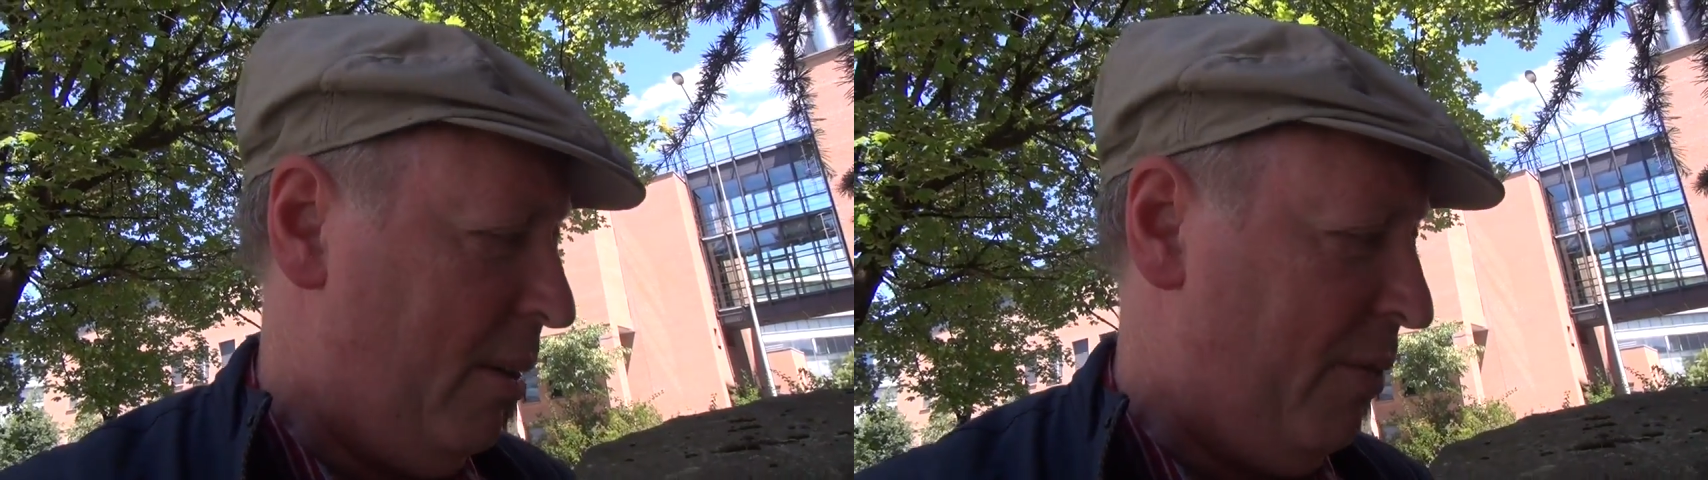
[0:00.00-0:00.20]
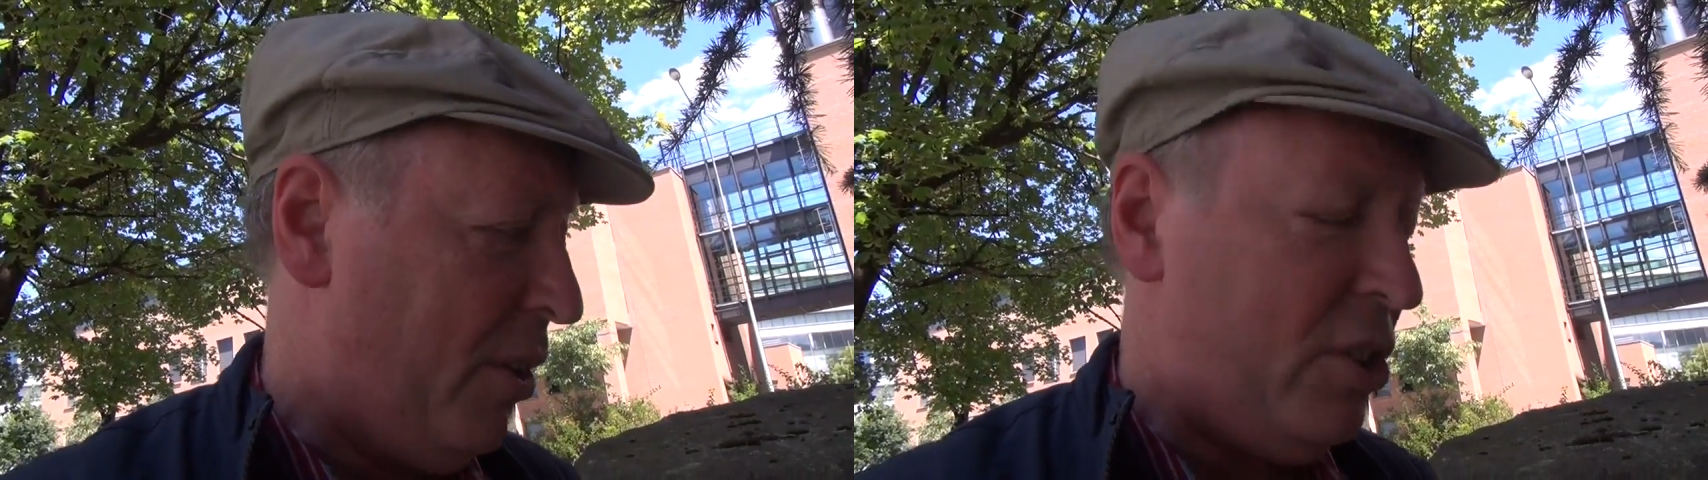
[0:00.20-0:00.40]

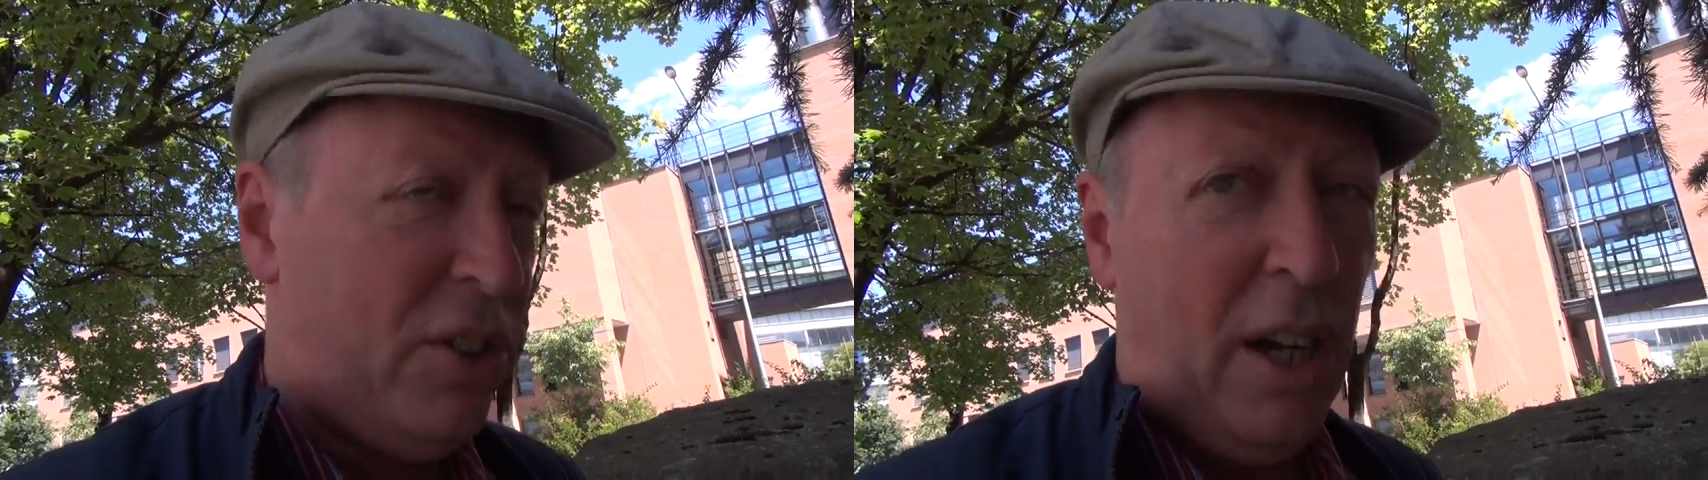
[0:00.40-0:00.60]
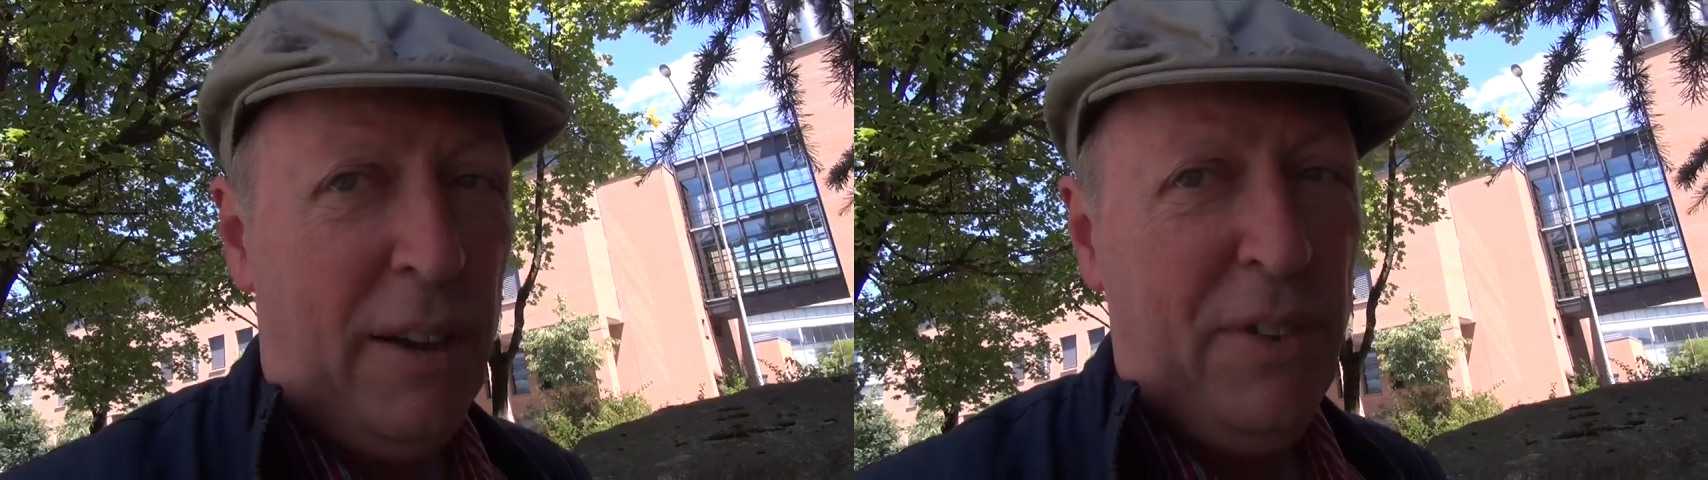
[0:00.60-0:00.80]

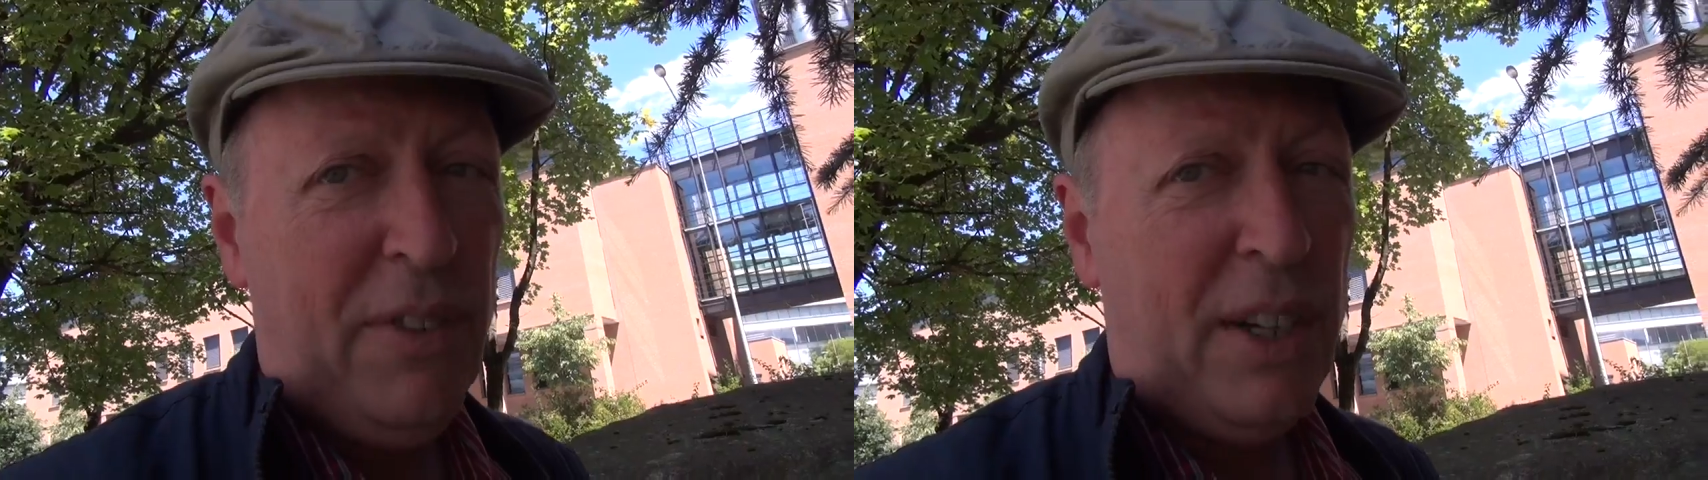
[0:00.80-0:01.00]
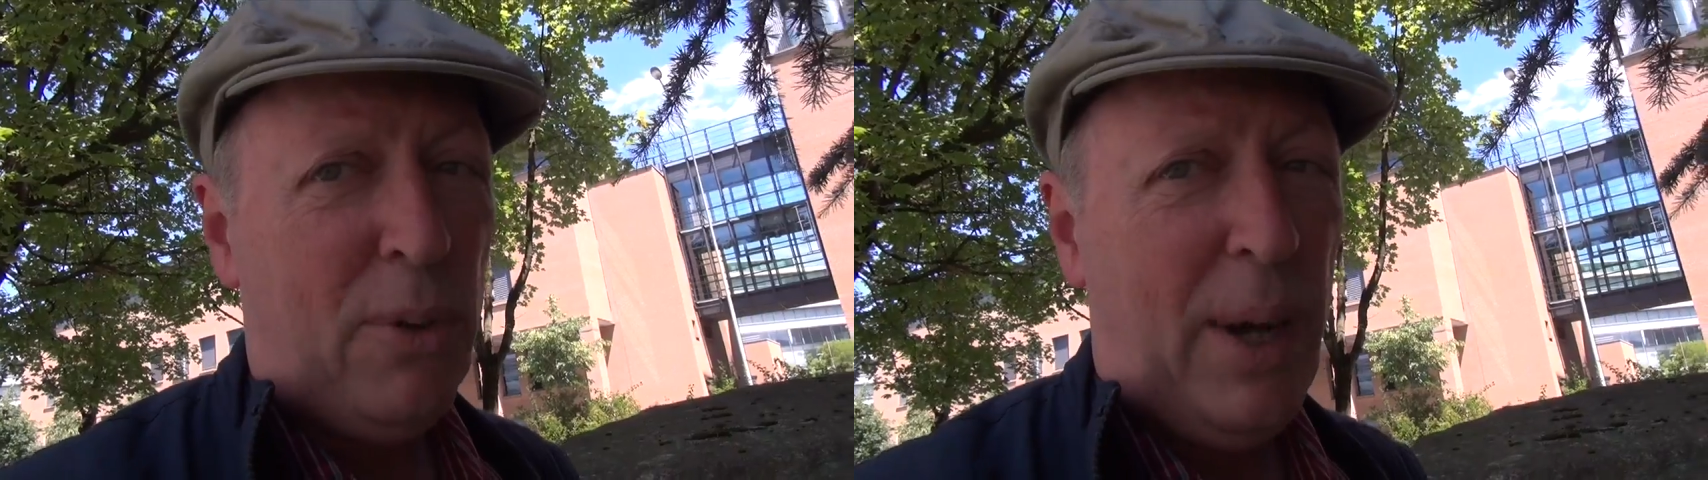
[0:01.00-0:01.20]
First off,
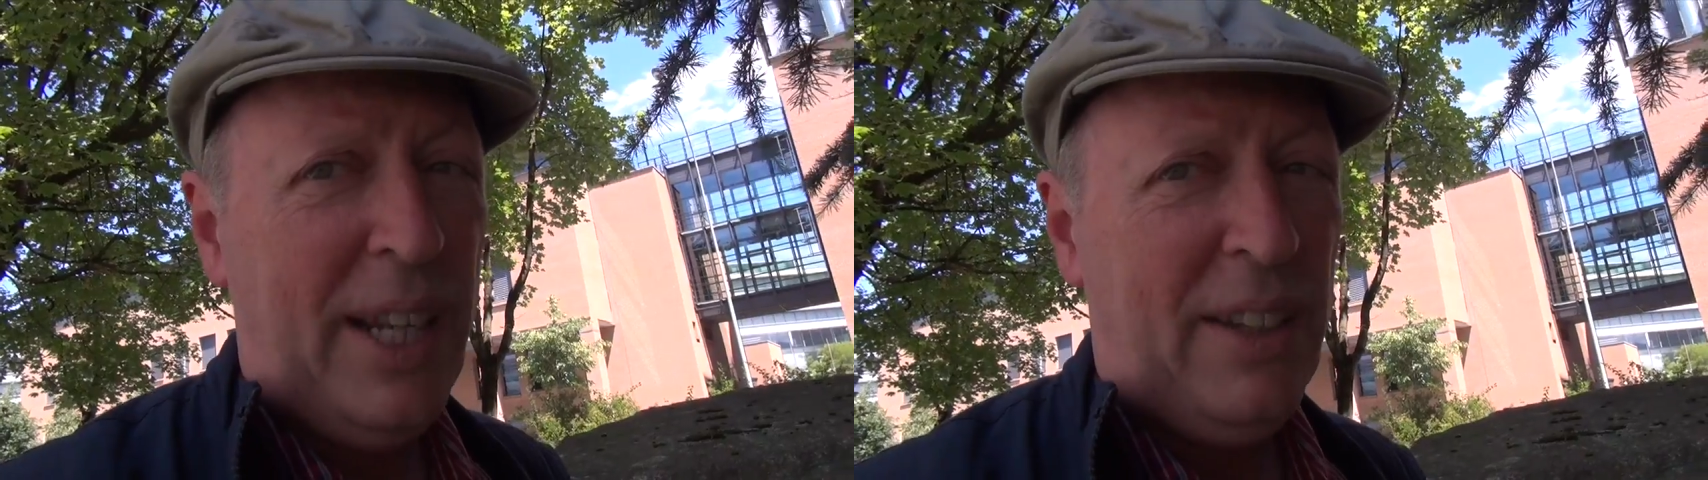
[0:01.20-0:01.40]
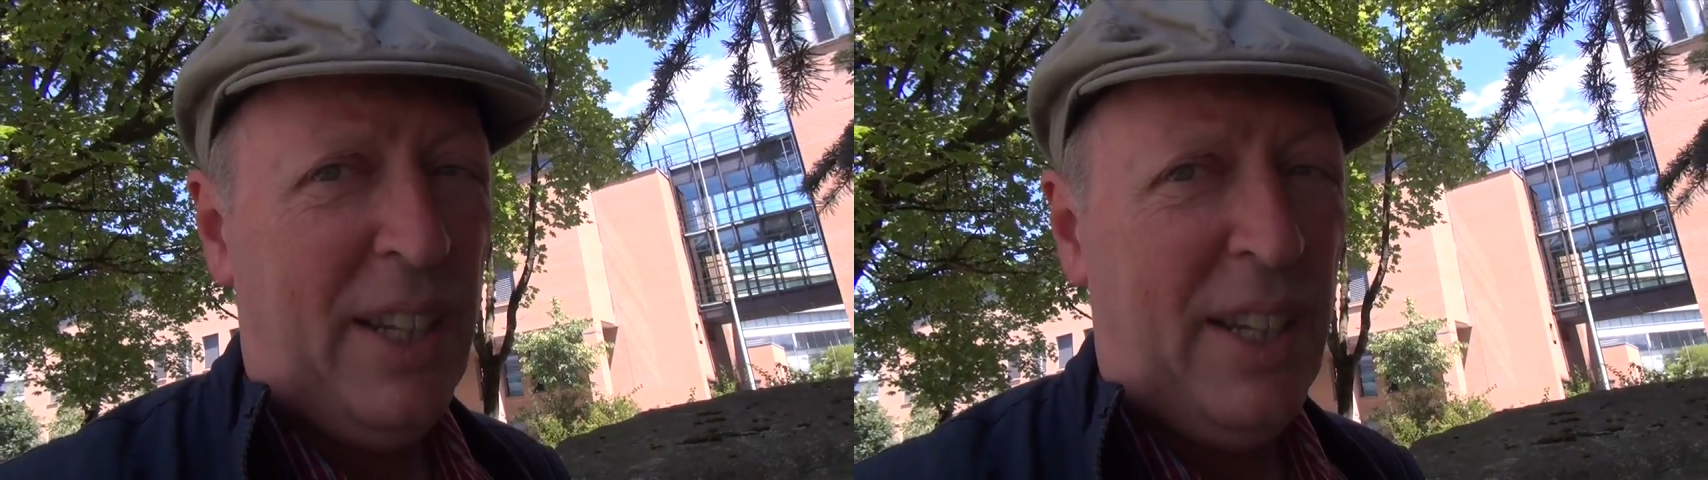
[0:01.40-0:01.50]
you've got to write